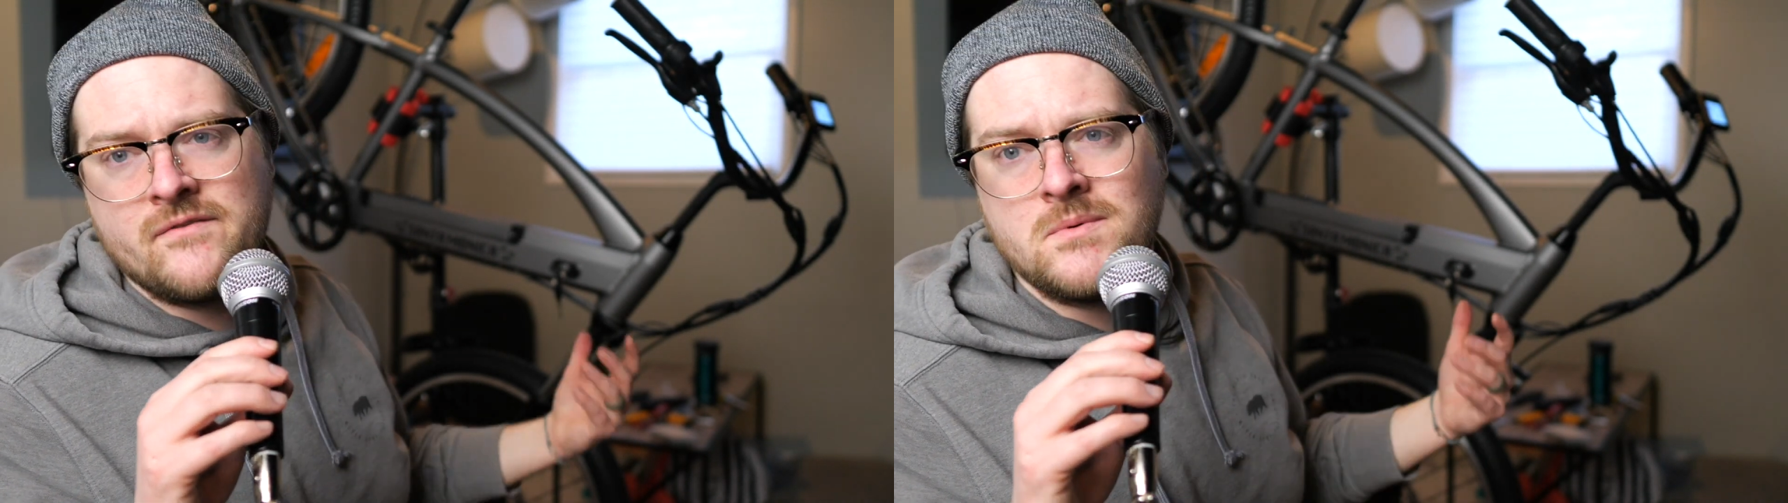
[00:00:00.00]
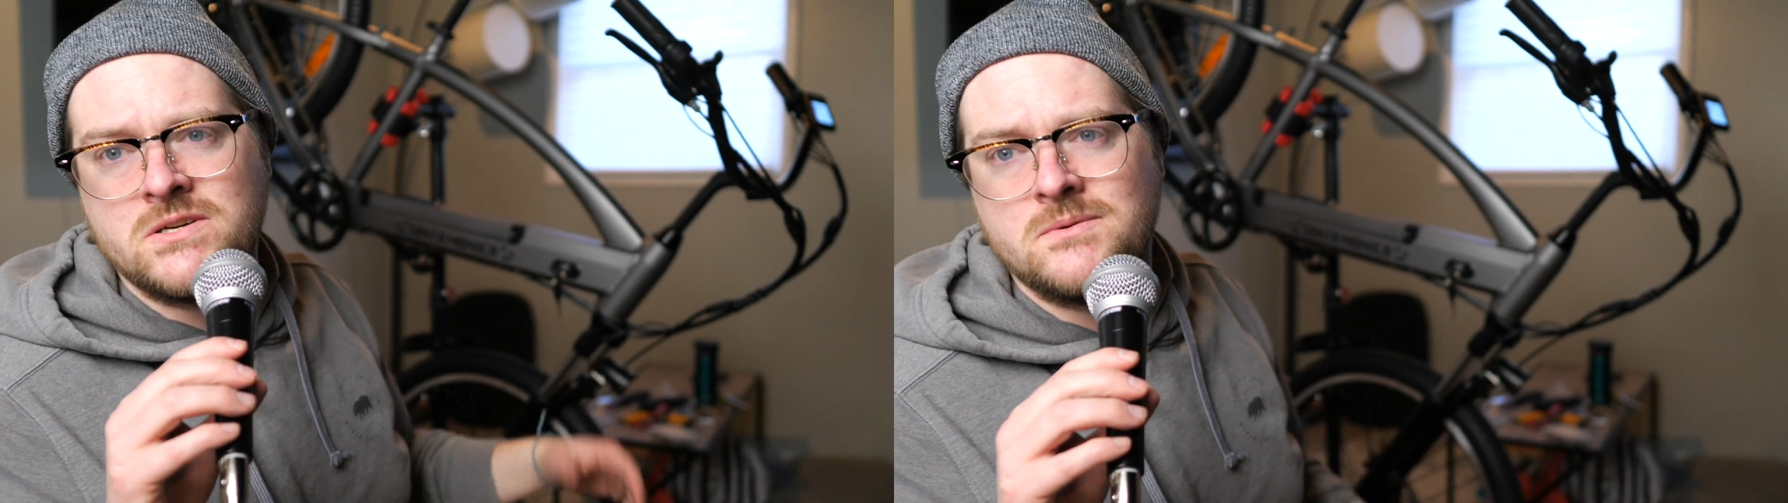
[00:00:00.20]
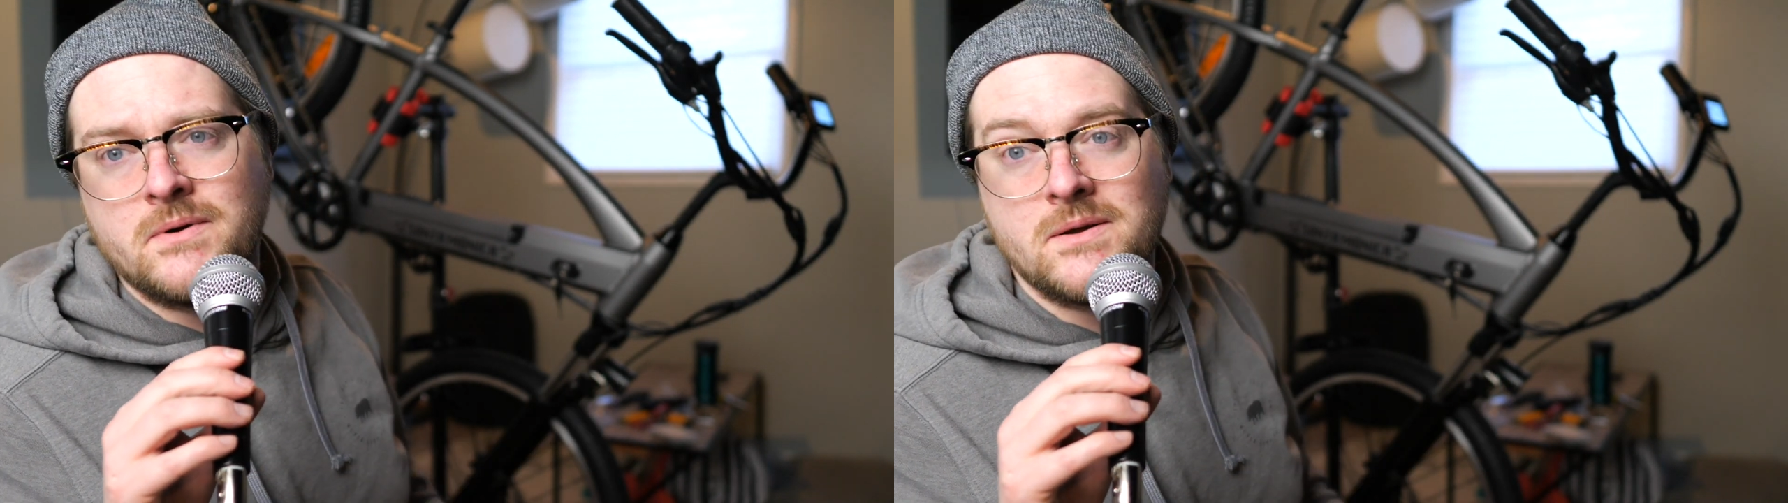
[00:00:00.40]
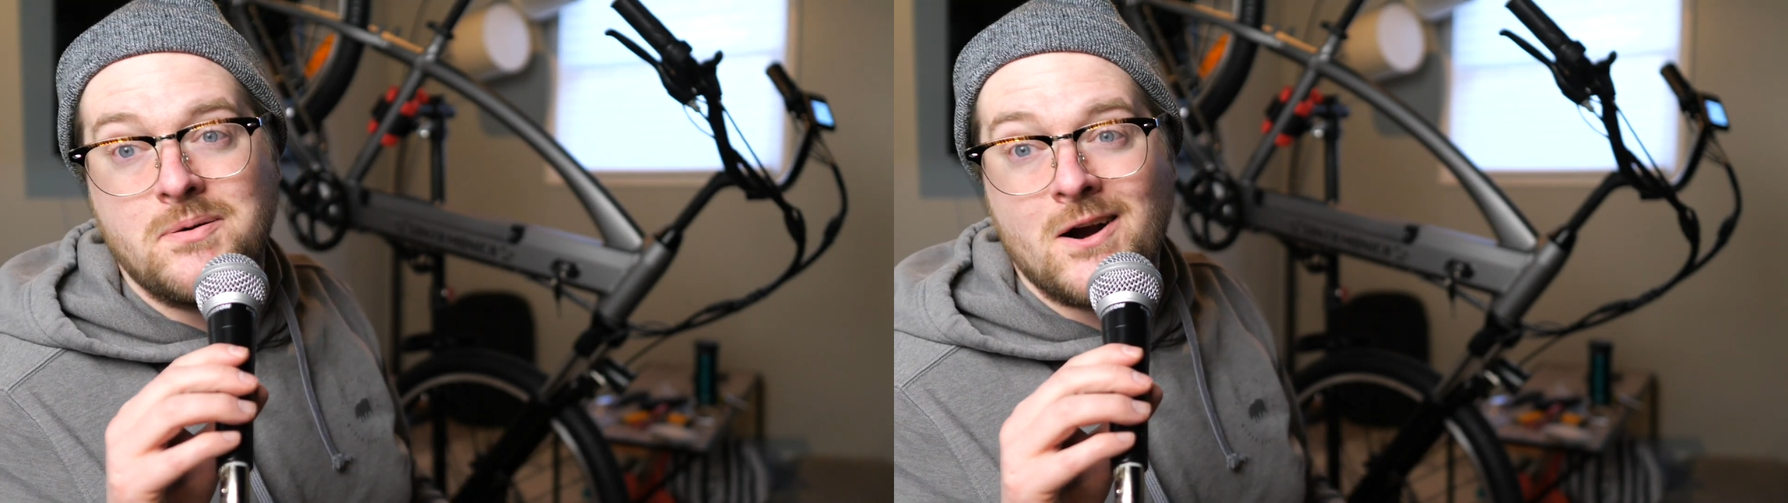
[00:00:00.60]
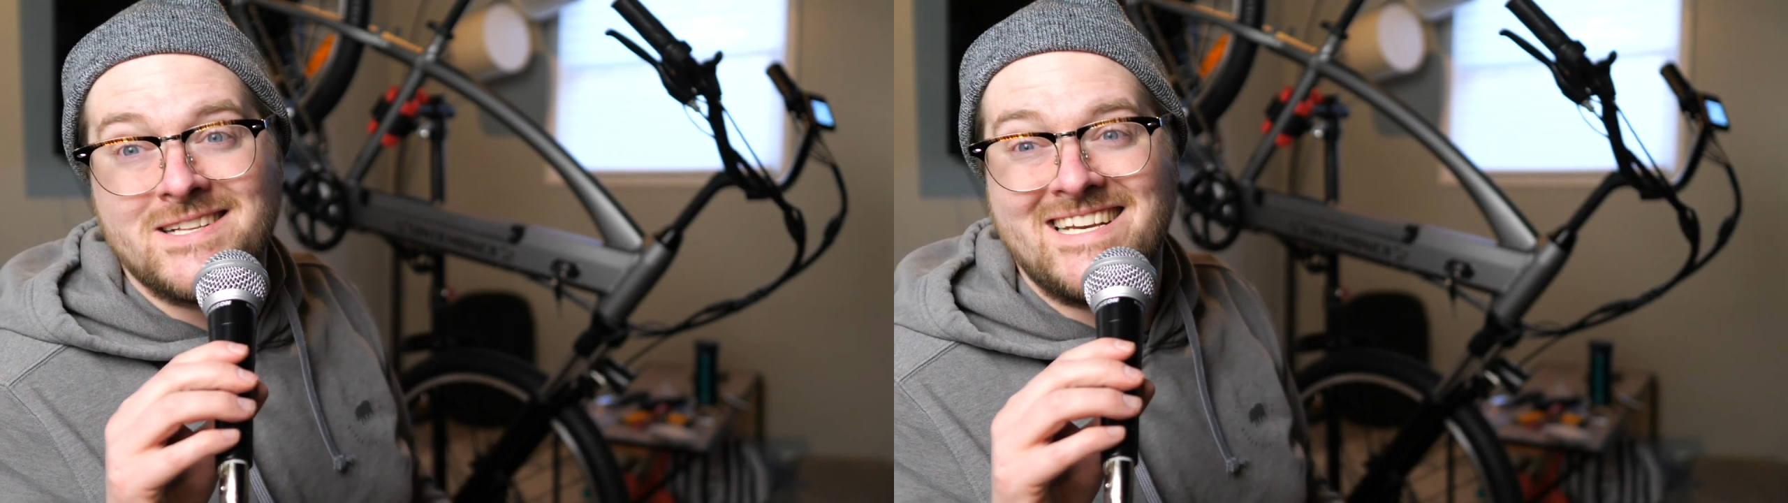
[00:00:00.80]
have a bunch of bike
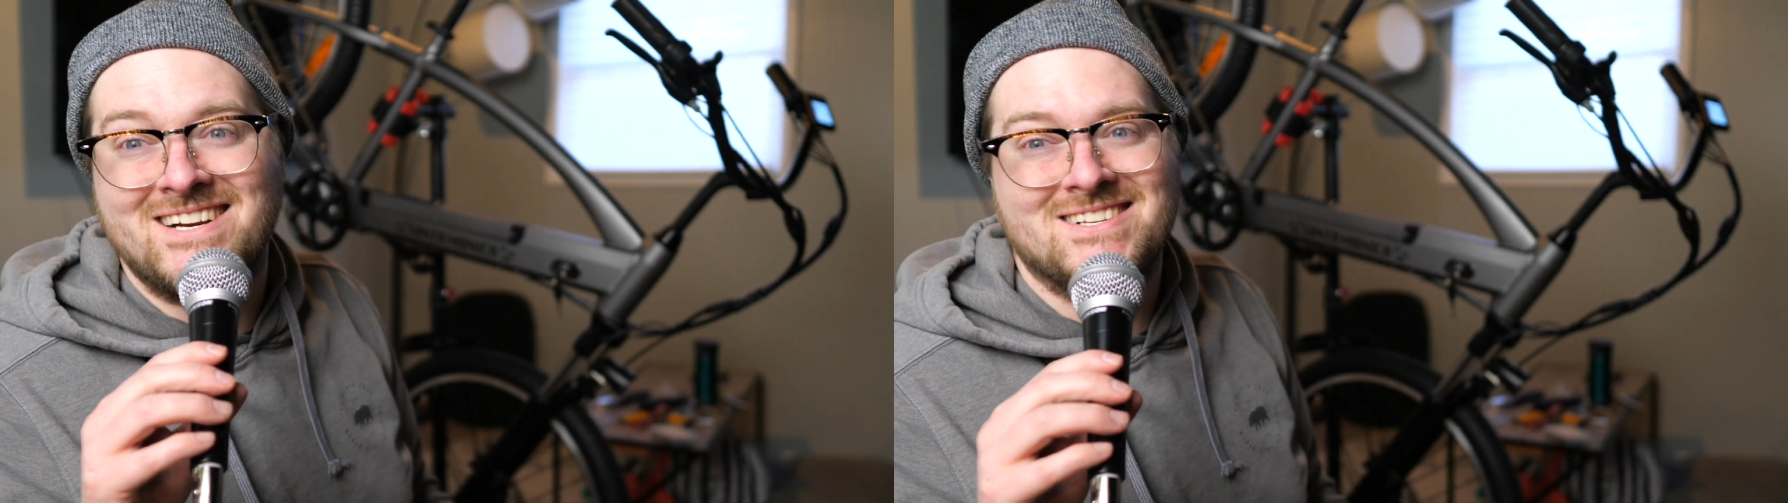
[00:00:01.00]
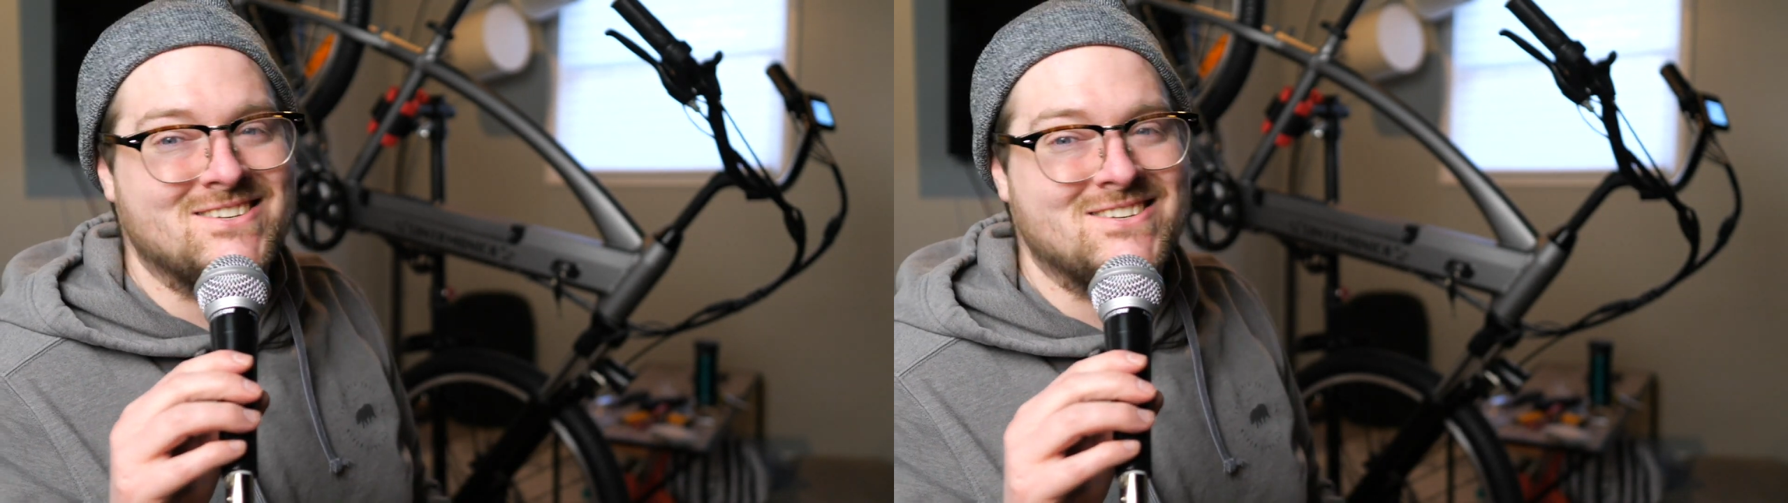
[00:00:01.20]
parts here,